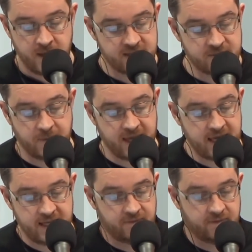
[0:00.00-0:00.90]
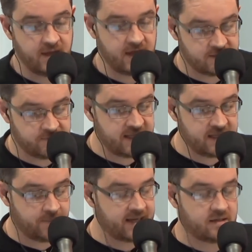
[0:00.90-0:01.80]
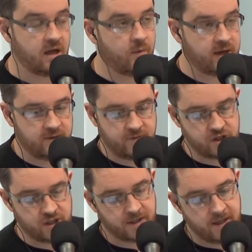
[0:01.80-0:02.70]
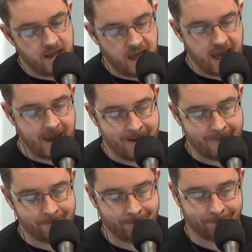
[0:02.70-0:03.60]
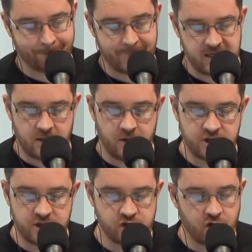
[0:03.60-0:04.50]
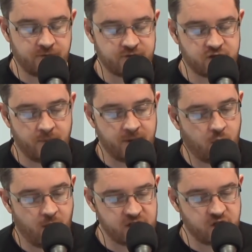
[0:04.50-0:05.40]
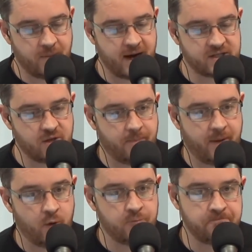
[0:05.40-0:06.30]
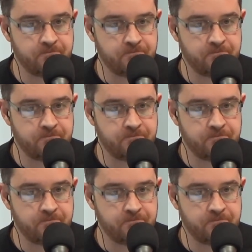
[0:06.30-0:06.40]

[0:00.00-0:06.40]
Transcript: it's been the Max Holloway division. I have so many question marks about